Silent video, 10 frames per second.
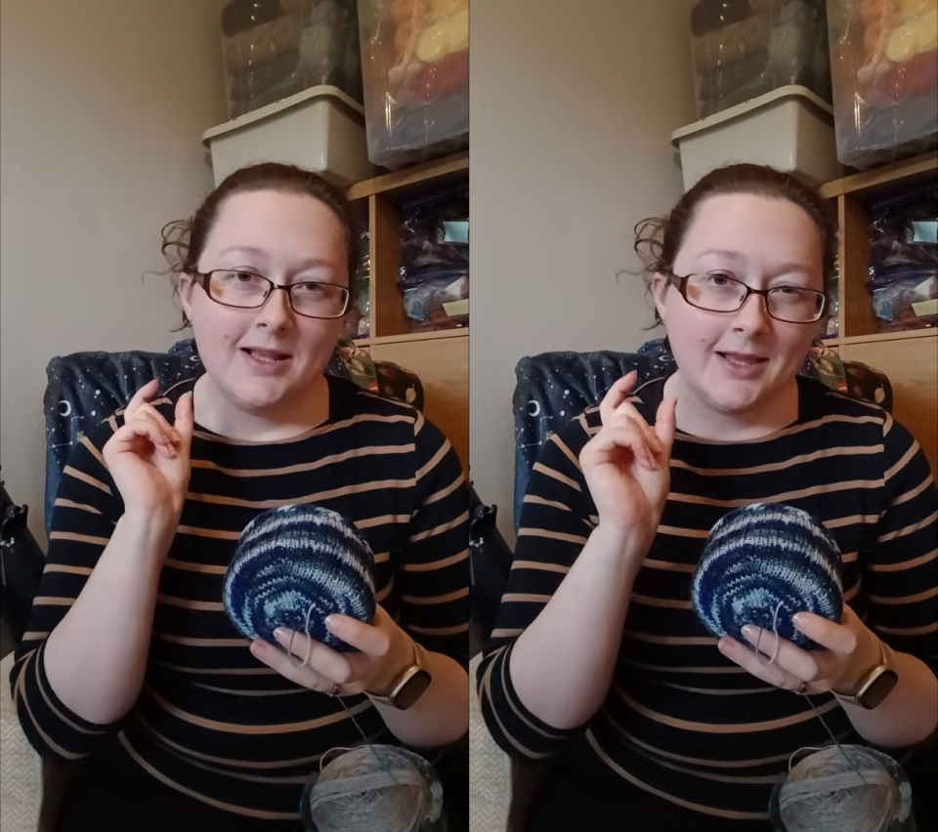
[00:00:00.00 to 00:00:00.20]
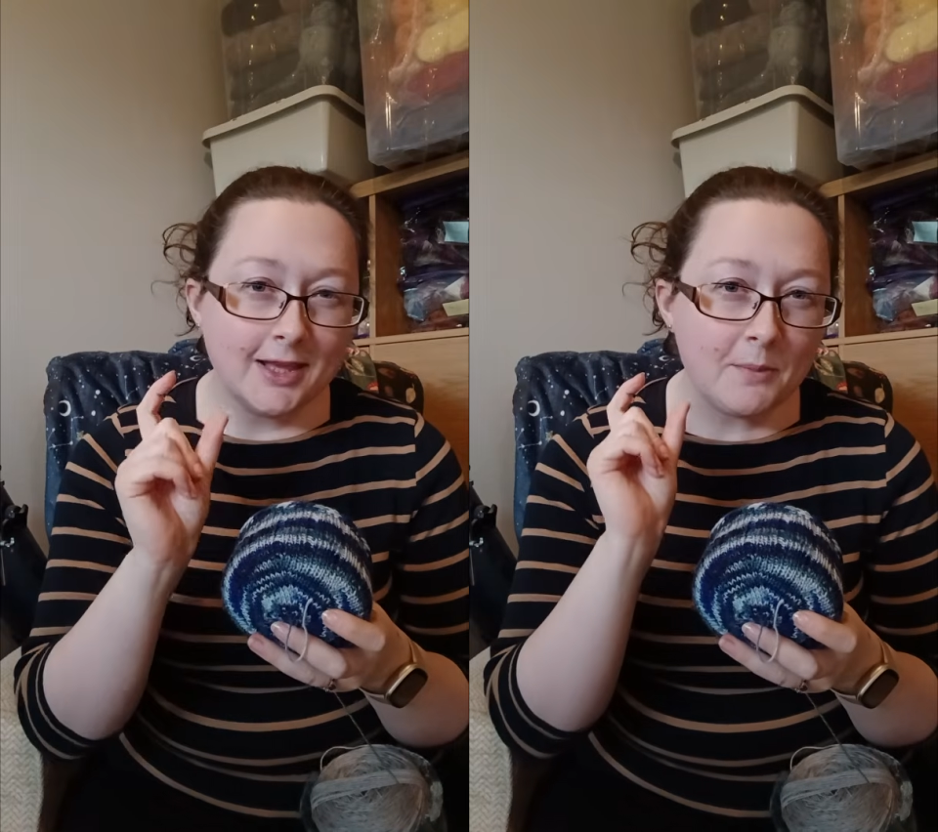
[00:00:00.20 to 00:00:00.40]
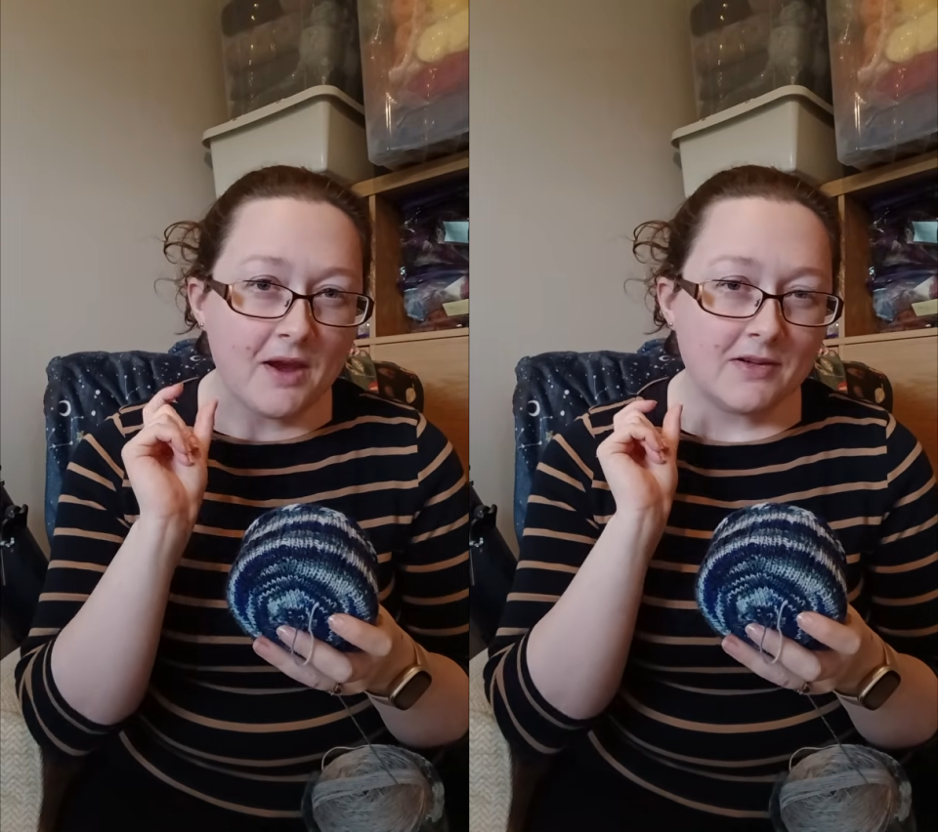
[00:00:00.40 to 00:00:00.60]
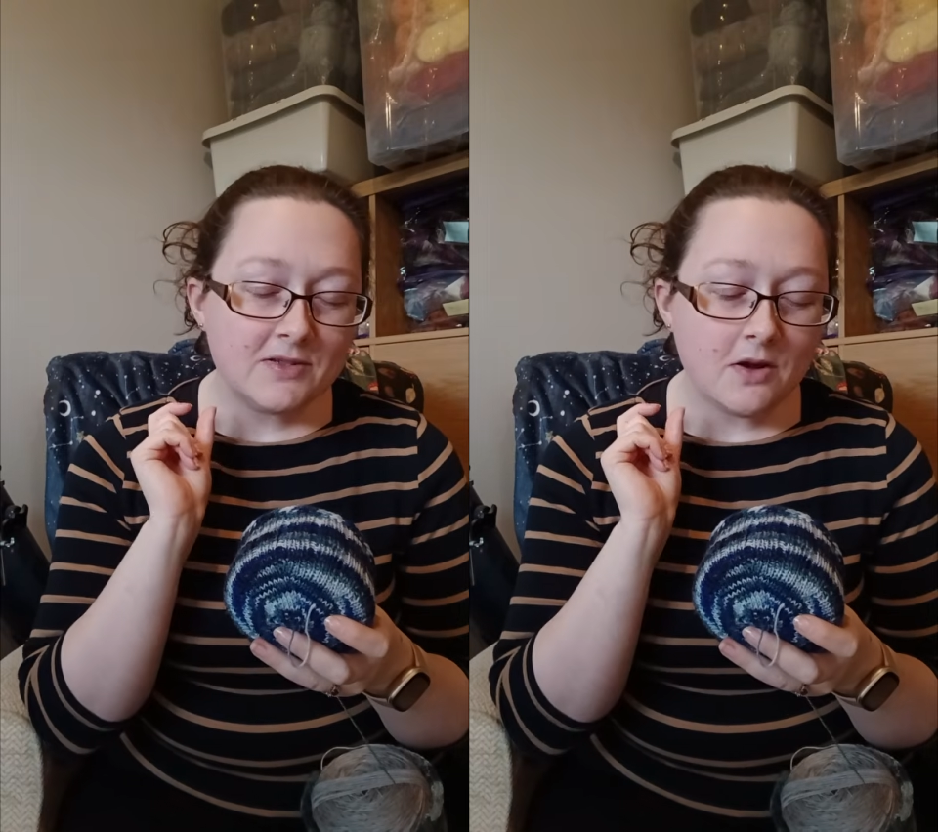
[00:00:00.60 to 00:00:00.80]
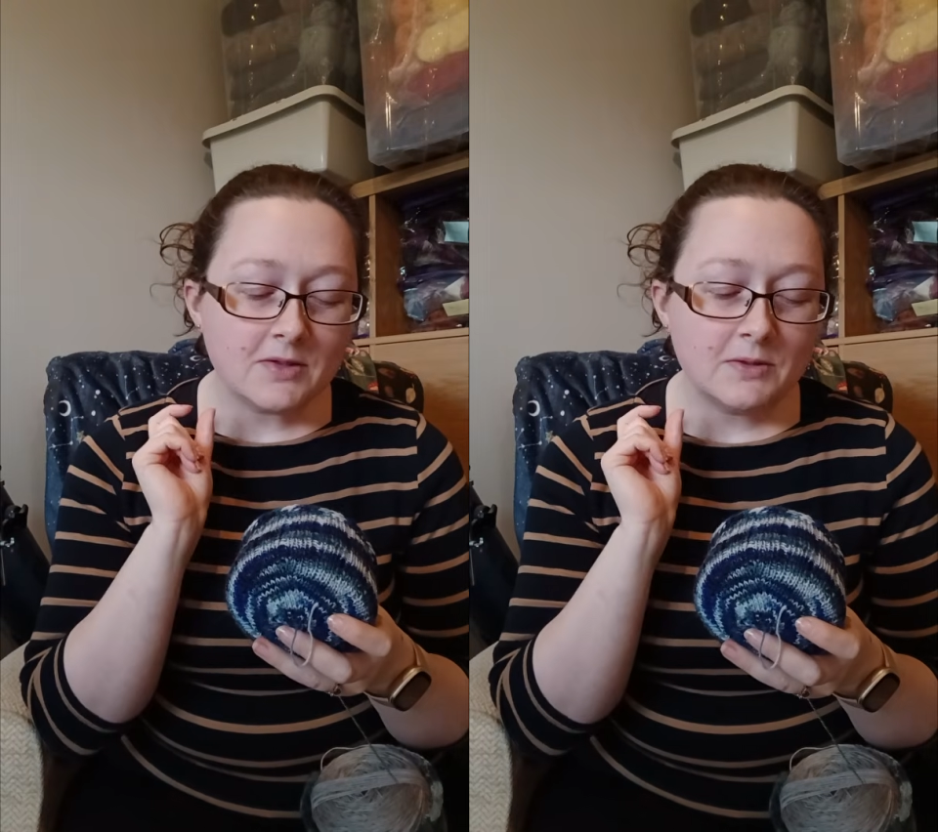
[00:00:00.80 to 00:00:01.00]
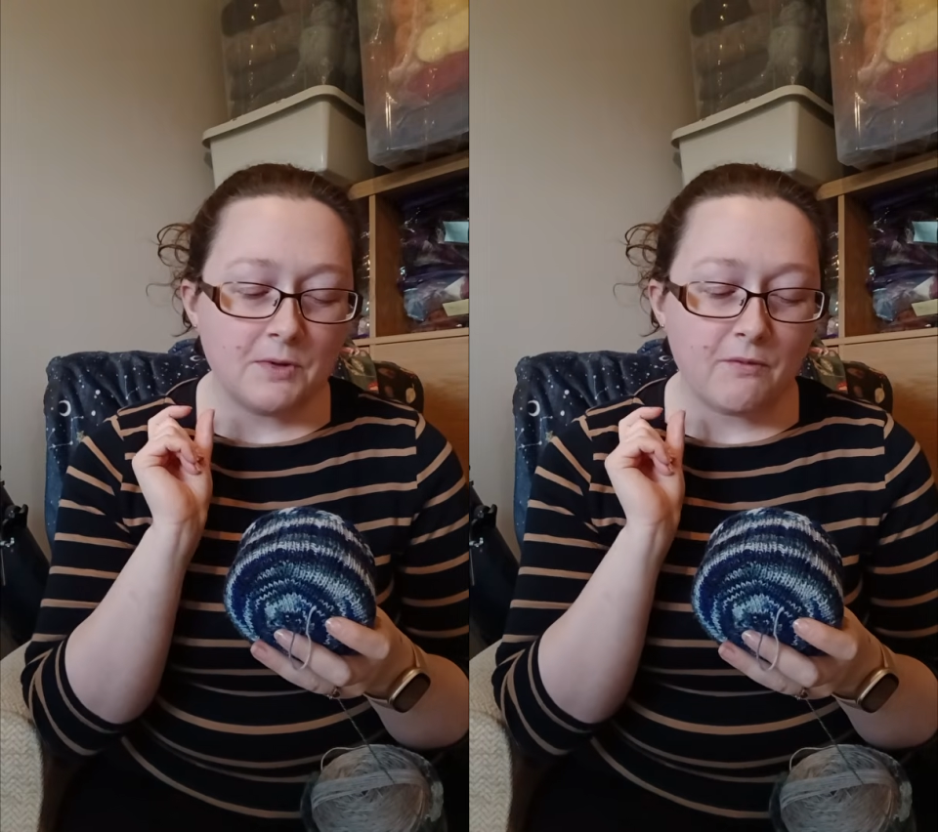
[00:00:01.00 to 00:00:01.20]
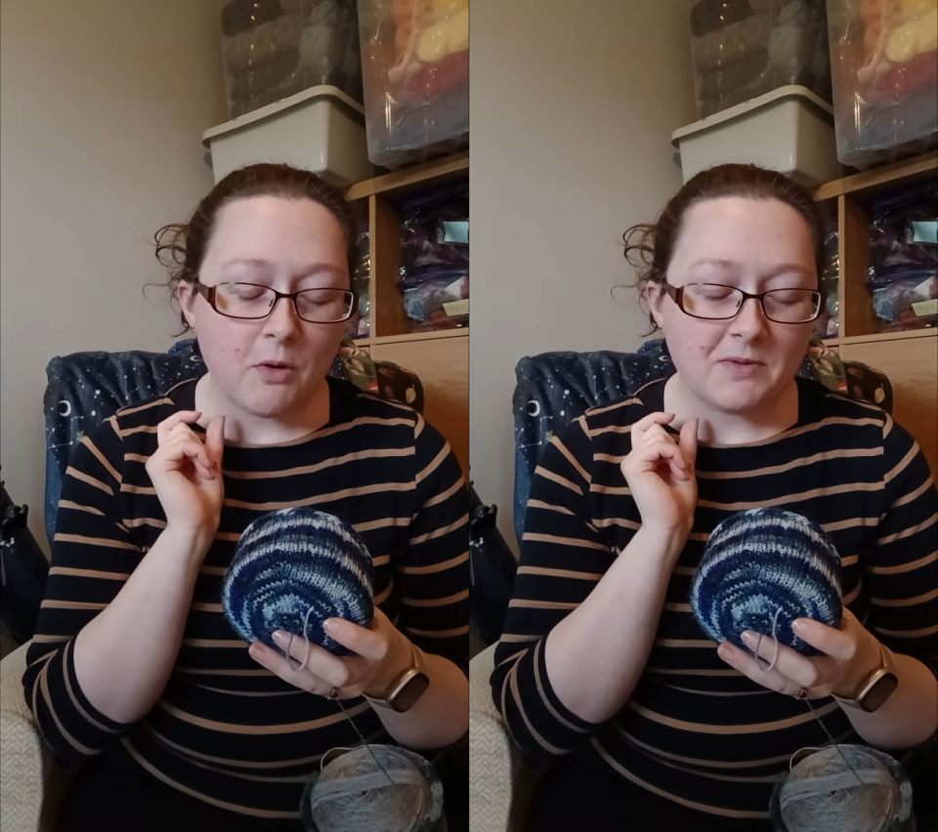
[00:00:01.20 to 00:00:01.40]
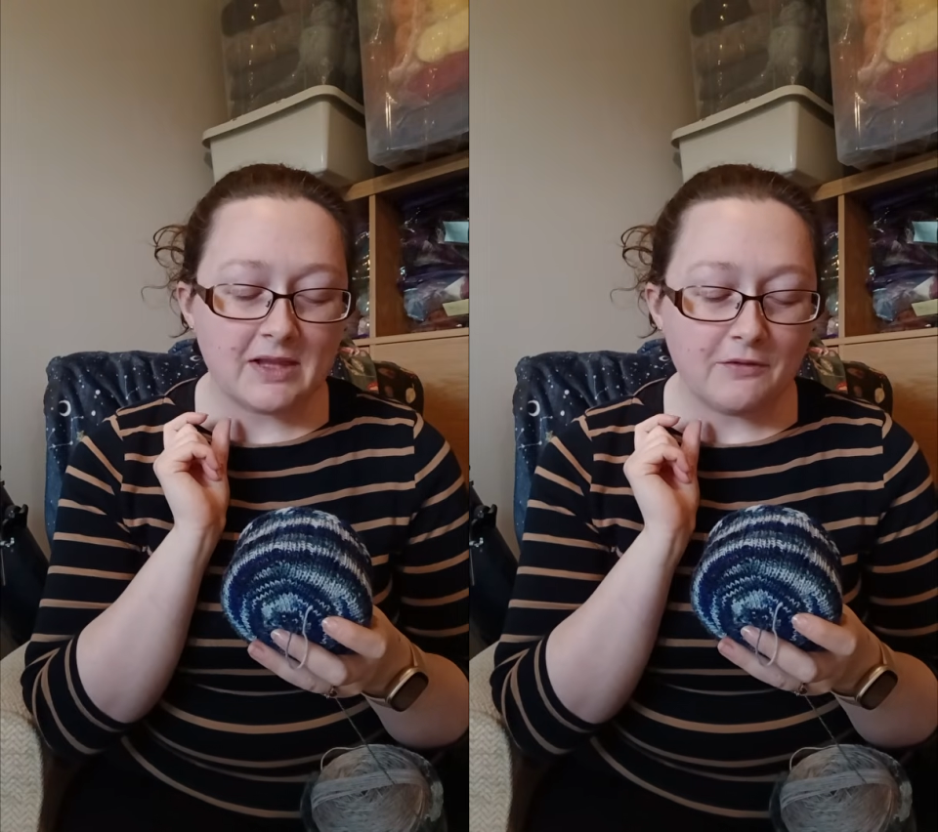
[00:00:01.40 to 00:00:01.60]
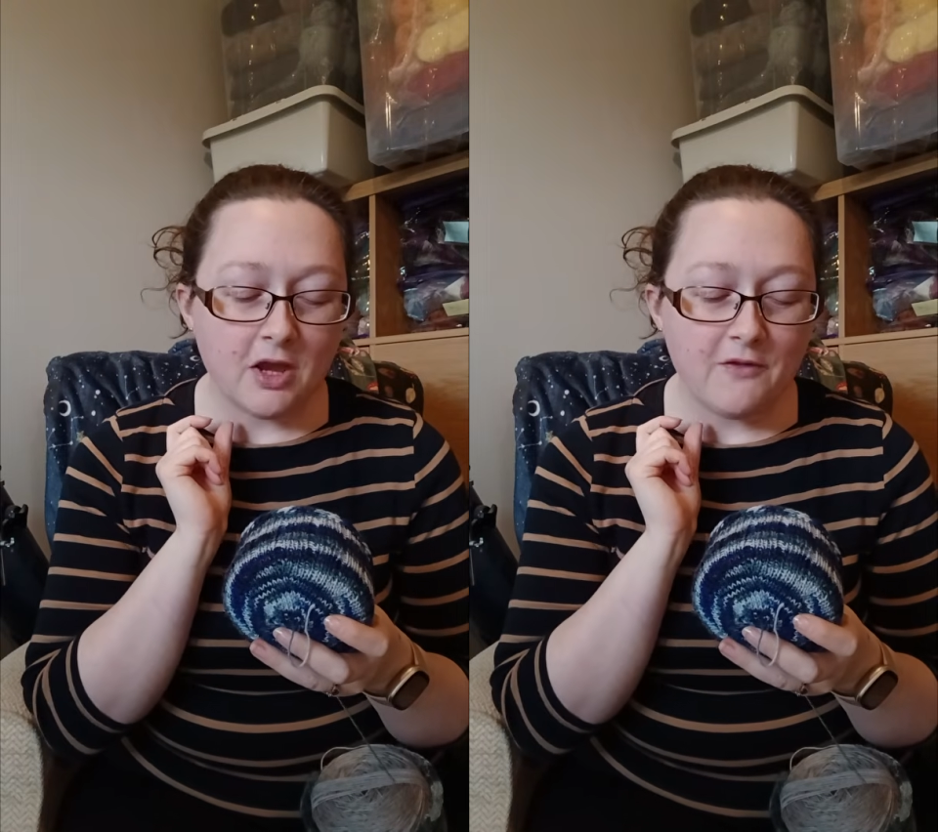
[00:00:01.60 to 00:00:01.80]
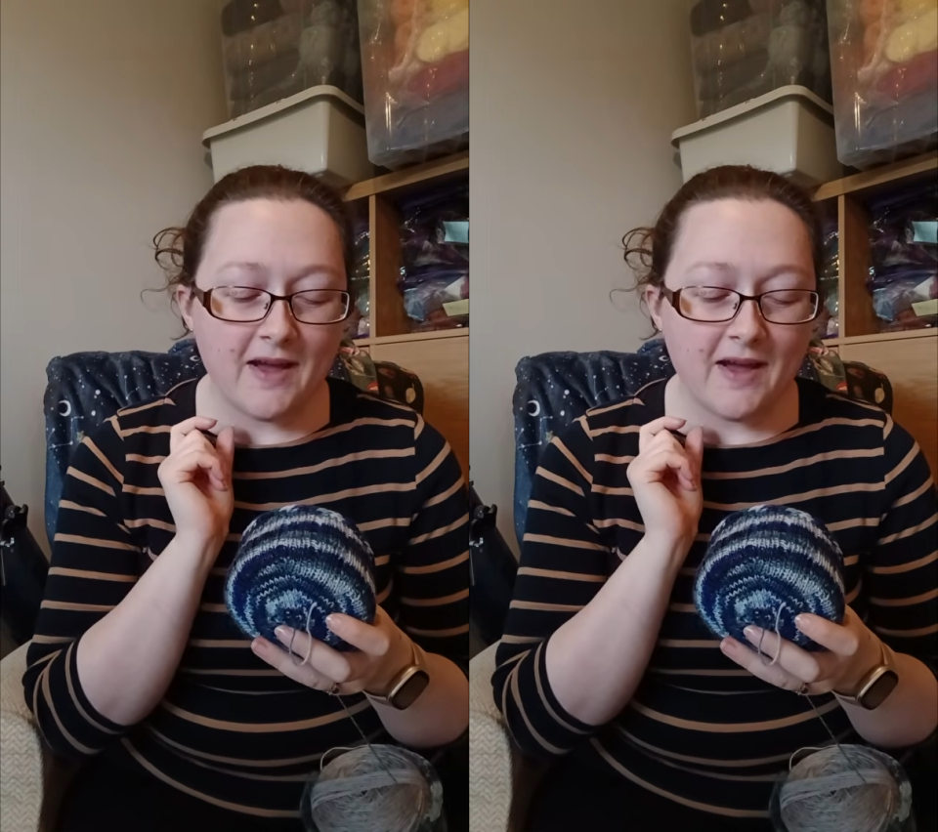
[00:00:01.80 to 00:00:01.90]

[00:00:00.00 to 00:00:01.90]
a little pair of socks with what was left over,